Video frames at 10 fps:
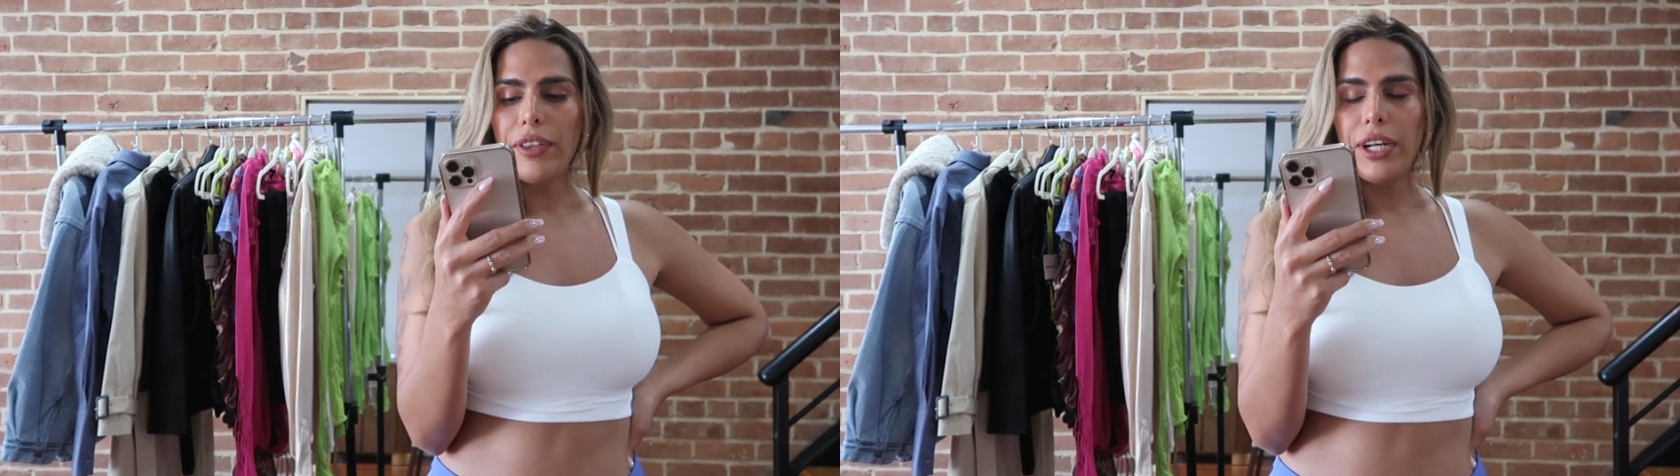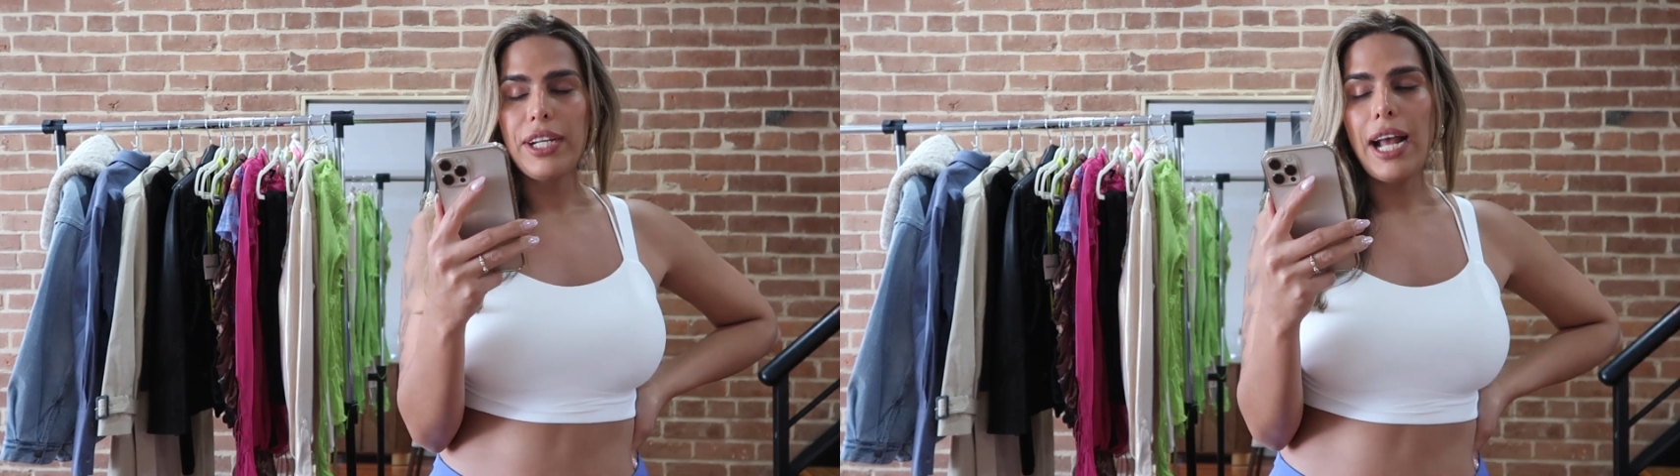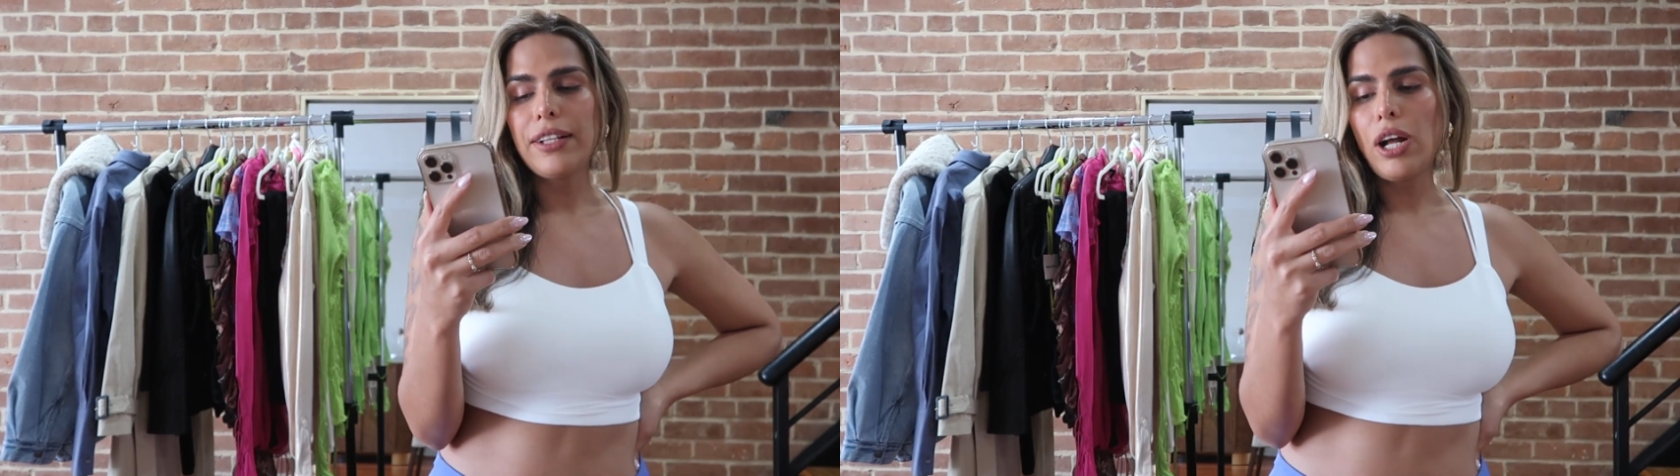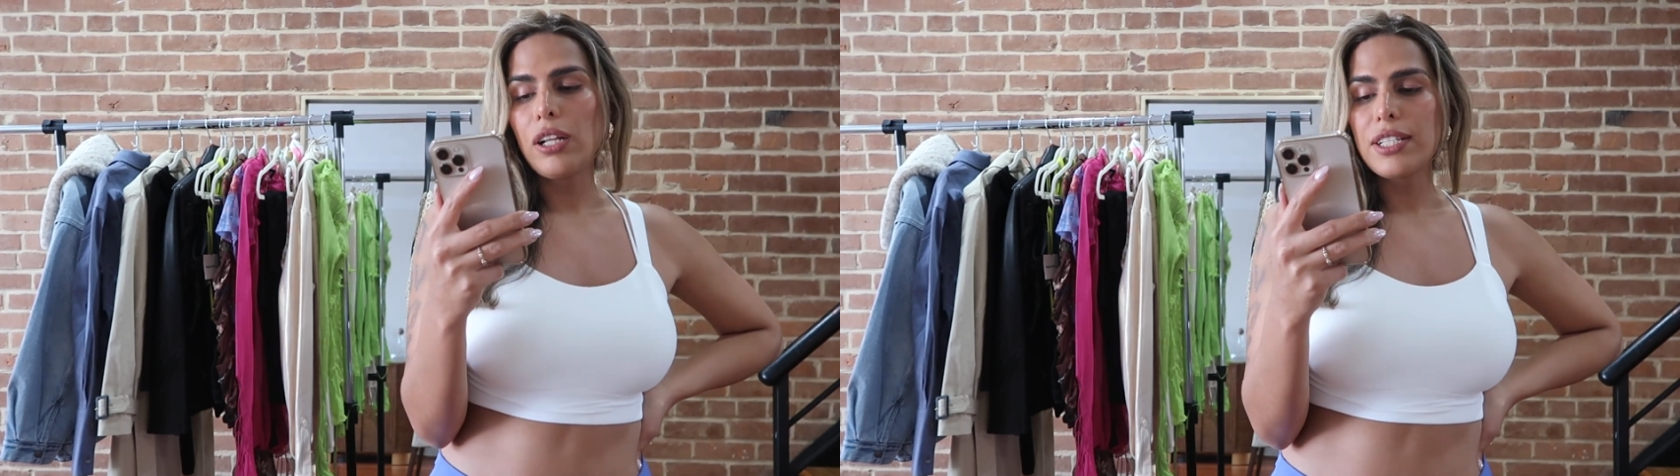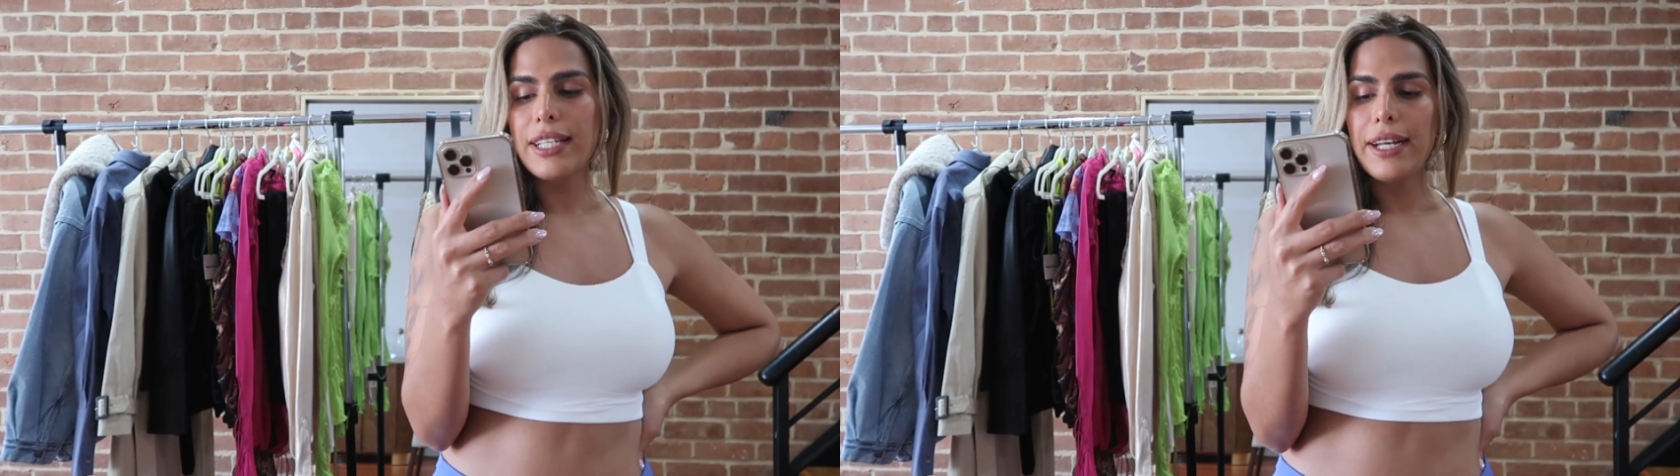
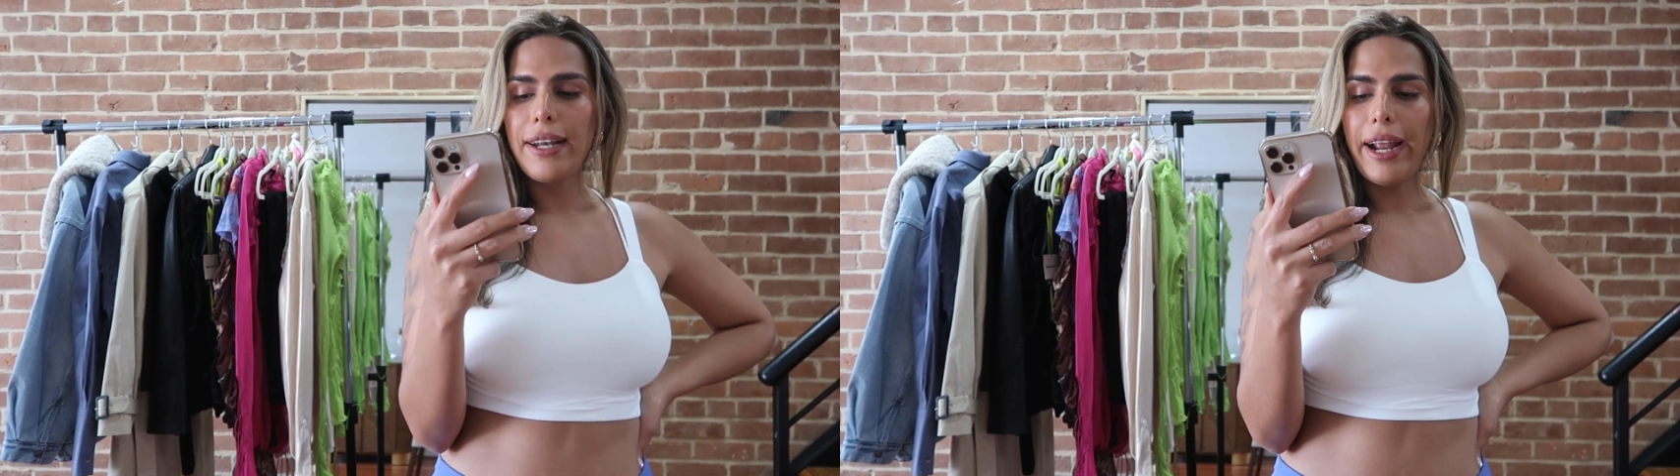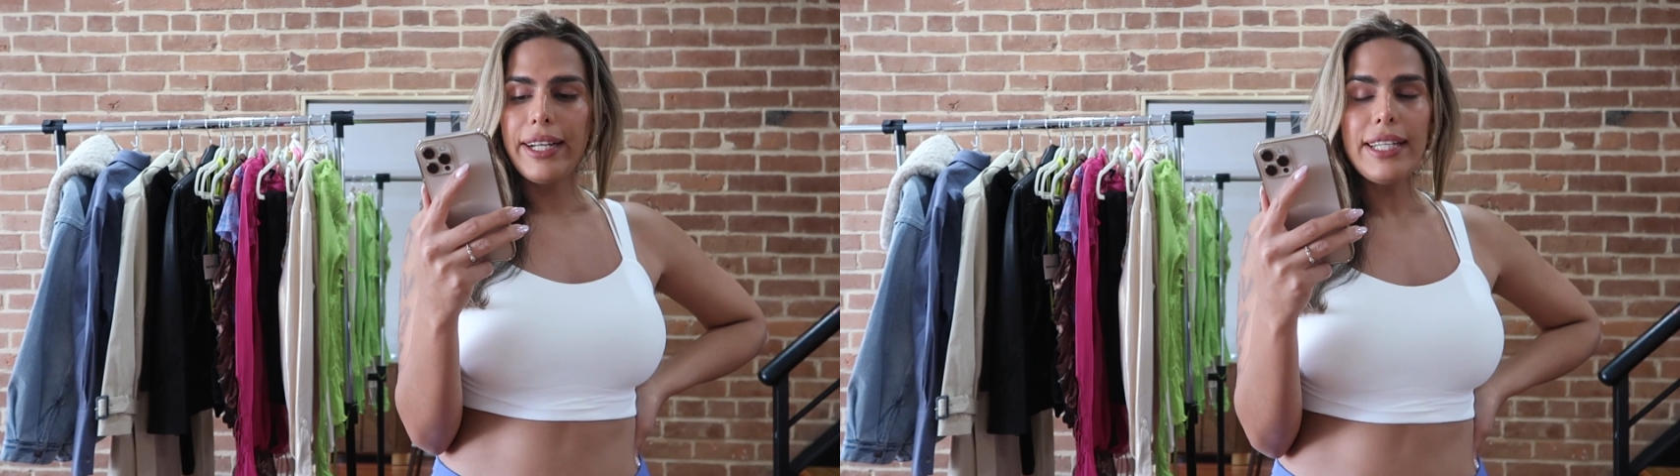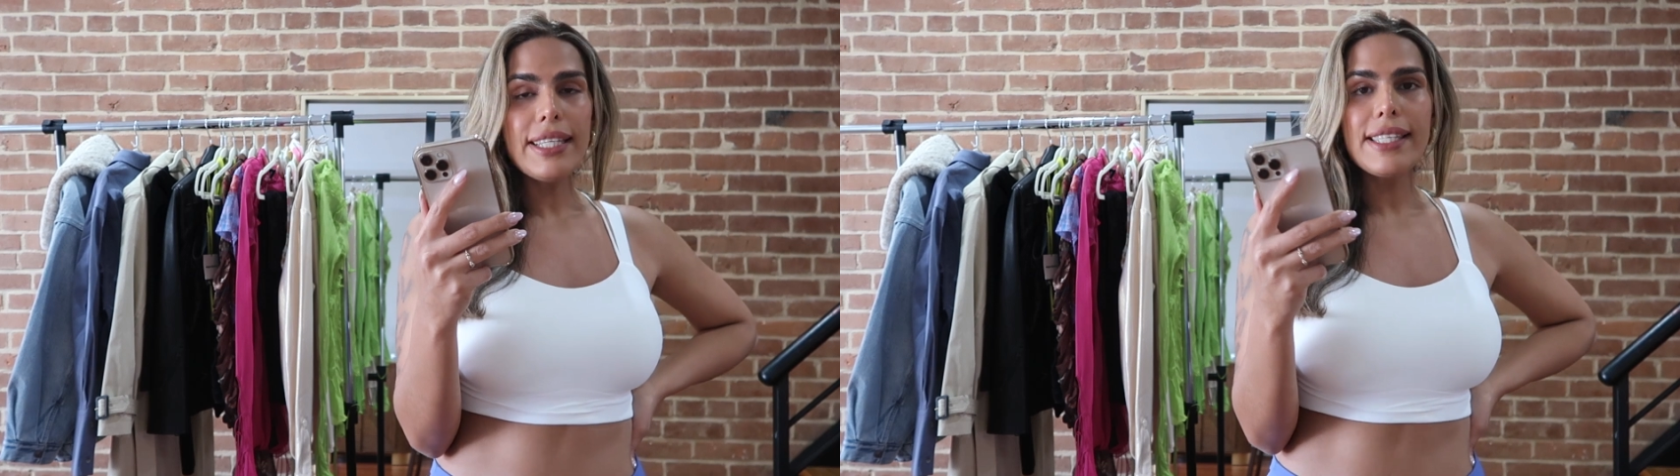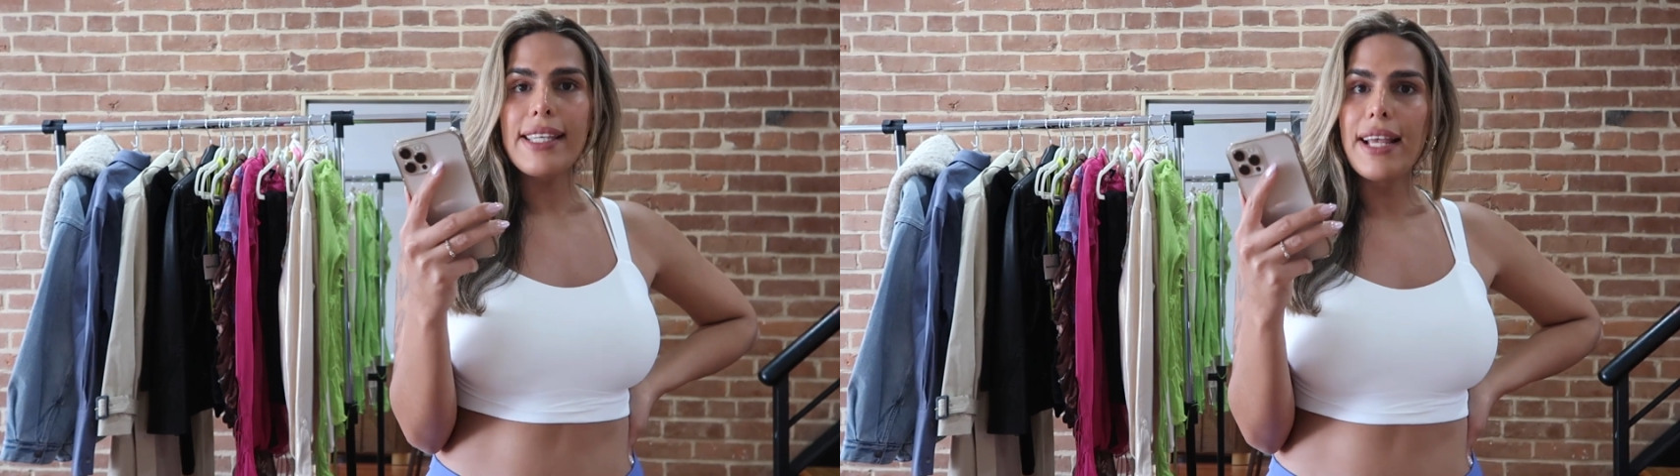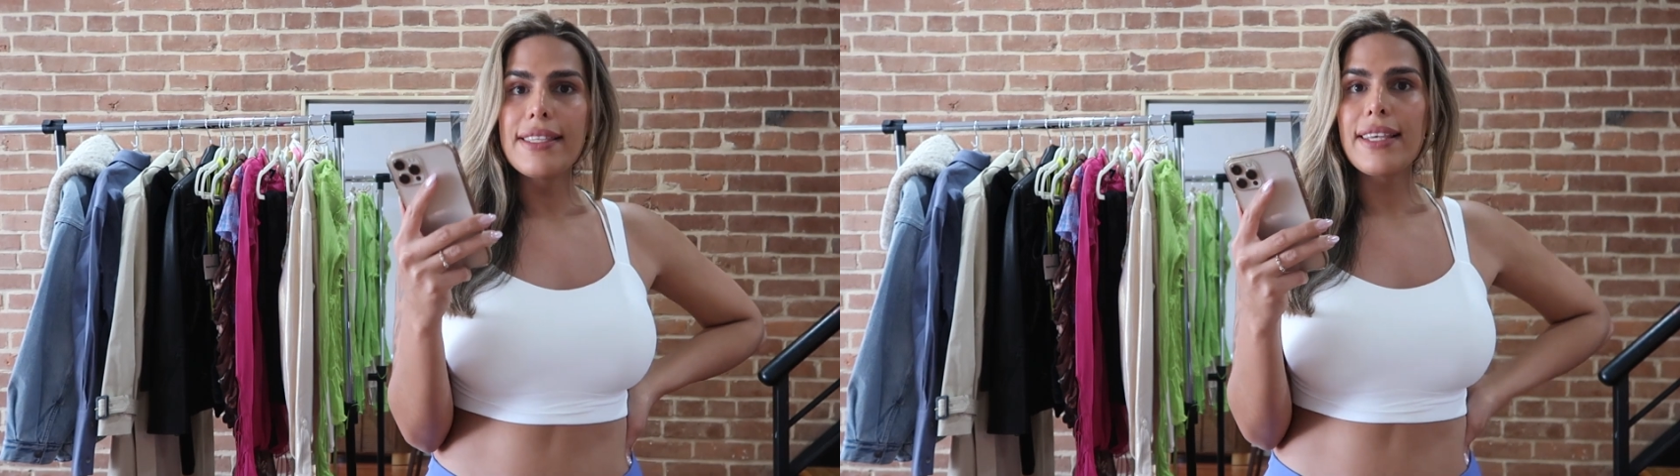
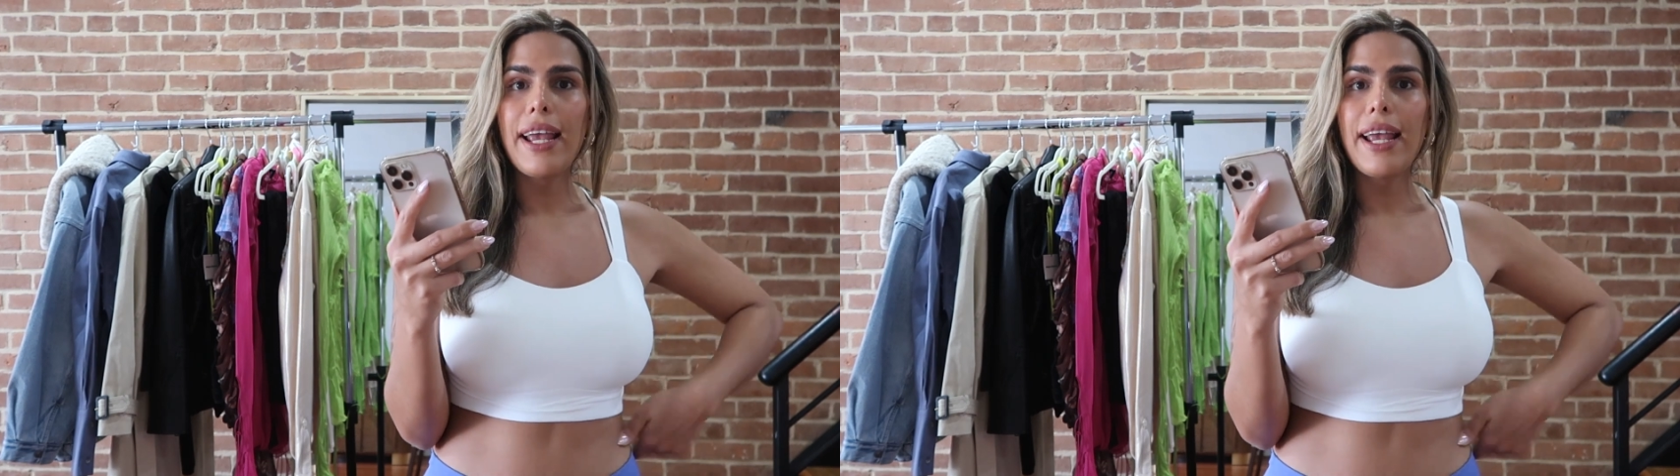$39.90.